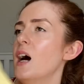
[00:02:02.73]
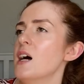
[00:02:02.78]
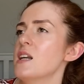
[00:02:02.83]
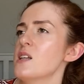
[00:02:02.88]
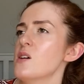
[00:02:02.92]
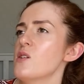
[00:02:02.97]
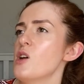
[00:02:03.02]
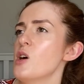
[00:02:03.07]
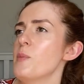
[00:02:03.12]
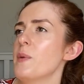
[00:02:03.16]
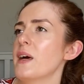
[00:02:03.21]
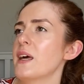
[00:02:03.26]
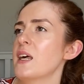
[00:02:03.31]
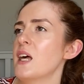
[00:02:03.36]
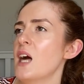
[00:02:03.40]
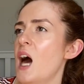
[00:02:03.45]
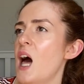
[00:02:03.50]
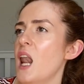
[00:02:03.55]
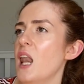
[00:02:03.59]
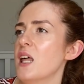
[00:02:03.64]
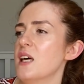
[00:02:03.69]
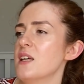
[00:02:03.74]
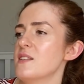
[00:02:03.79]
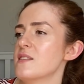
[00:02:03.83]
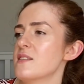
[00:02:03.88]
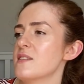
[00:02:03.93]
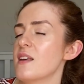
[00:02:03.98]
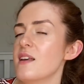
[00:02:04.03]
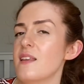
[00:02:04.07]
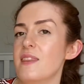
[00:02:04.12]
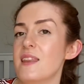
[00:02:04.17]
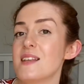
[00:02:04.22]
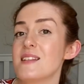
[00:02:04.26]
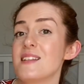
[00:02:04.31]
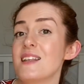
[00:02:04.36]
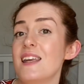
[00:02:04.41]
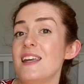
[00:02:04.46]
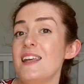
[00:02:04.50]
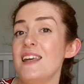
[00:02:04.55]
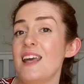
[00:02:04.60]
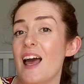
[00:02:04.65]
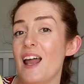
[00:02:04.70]
don't know my colours. This is a
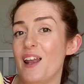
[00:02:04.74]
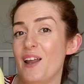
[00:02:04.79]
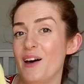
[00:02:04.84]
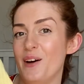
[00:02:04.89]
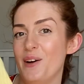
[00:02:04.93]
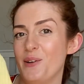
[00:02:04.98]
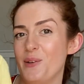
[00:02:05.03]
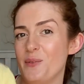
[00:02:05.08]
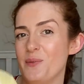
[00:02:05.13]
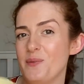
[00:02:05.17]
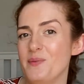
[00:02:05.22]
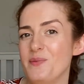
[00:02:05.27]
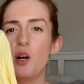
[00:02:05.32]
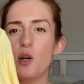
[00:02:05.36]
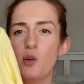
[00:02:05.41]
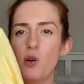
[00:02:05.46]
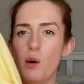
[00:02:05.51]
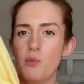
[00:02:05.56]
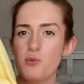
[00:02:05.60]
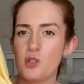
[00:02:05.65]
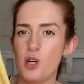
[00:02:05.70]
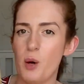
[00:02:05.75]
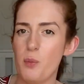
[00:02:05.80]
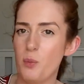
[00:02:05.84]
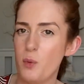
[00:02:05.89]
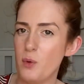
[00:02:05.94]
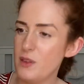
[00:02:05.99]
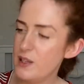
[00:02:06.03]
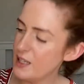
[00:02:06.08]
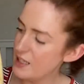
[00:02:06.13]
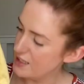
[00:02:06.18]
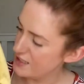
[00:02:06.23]
yellow crop top with little